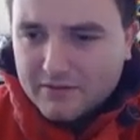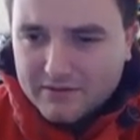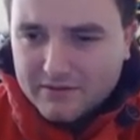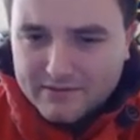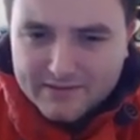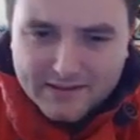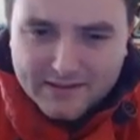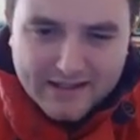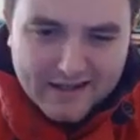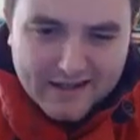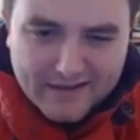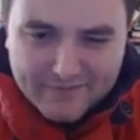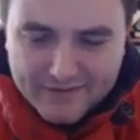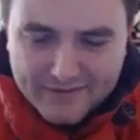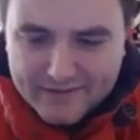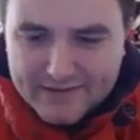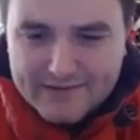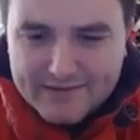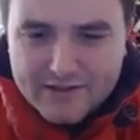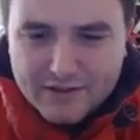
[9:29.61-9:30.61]
Because again, I
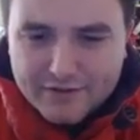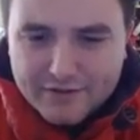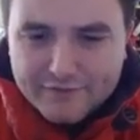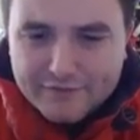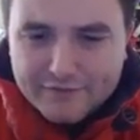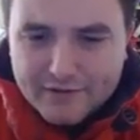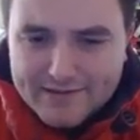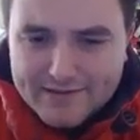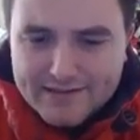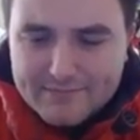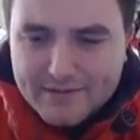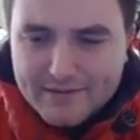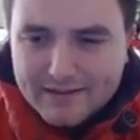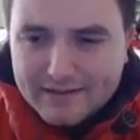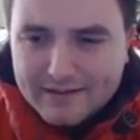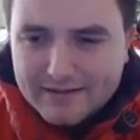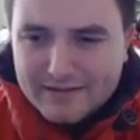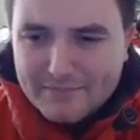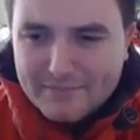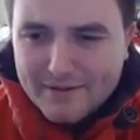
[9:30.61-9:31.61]
think this kind of flustered me a
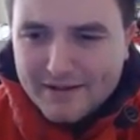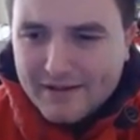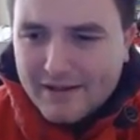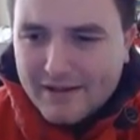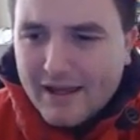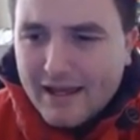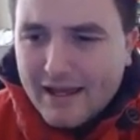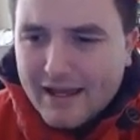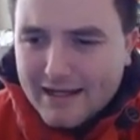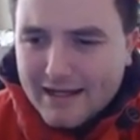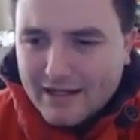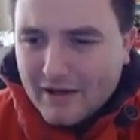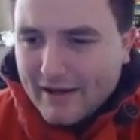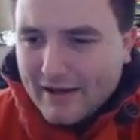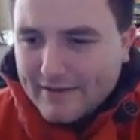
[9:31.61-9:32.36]
little bit, you know.